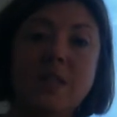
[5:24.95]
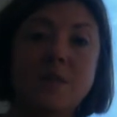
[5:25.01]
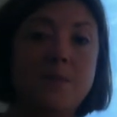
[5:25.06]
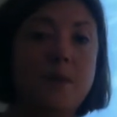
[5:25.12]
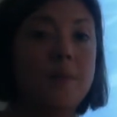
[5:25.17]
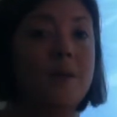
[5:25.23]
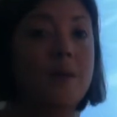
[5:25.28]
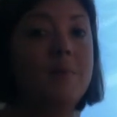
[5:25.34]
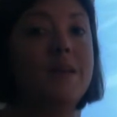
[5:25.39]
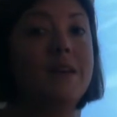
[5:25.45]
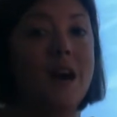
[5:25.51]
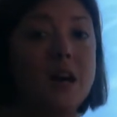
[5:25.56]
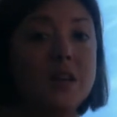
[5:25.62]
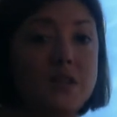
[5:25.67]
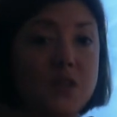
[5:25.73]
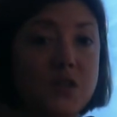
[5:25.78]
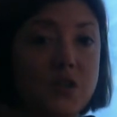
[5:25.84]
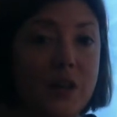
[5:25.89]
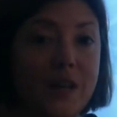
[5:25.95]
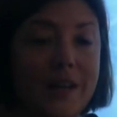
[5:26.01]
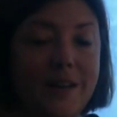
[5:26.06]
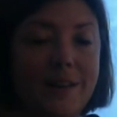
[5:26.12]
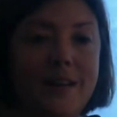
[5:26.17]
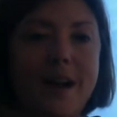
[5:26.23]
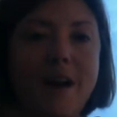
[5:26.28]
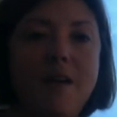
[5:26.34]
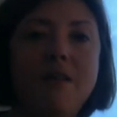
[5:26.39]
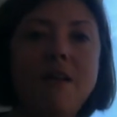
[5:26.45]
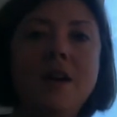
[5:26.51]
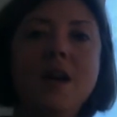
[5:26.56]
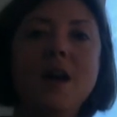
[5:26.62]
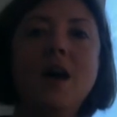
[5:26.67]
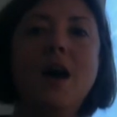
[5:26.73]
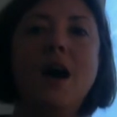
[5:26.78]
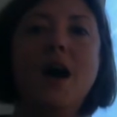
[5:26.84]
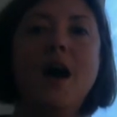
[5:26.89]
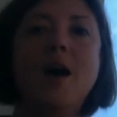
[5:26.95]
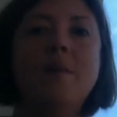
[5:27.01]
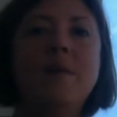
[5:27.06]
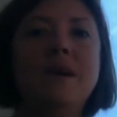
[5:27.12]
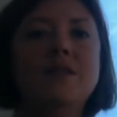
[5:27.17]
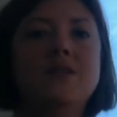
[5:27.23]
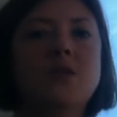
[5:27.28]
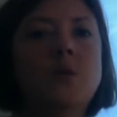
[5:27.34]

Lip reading: Sperm can be concentrated now, and